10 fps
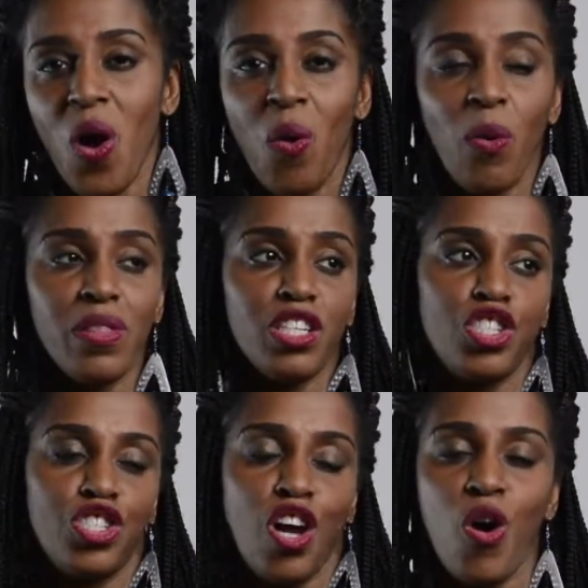Well,
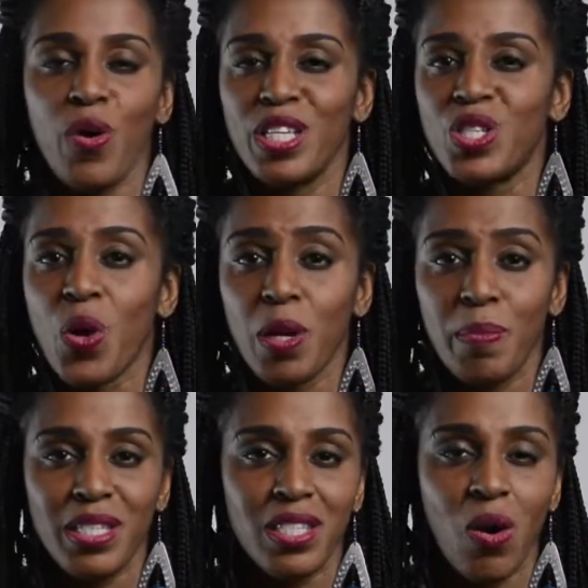this show is going to
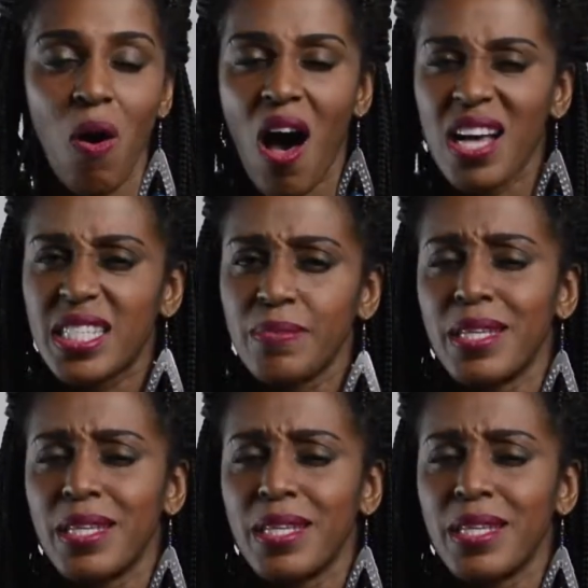be so awesome.